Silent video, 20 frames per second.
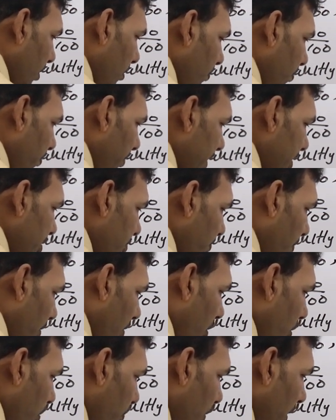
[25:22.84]
plus
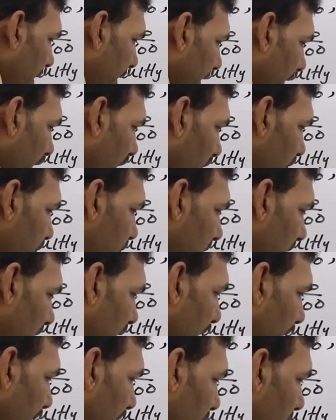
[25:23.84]
probability of
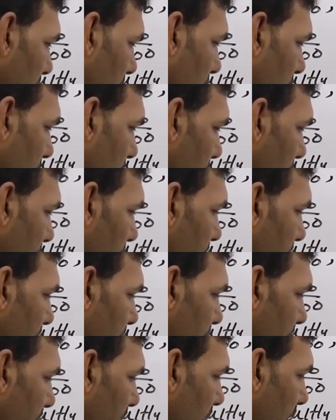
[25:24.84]
C into
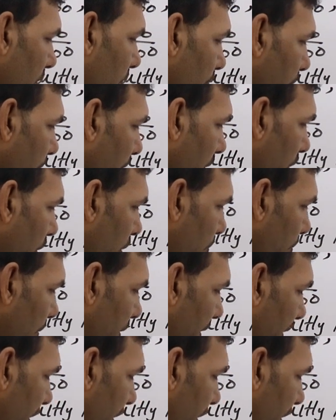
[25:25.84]
probability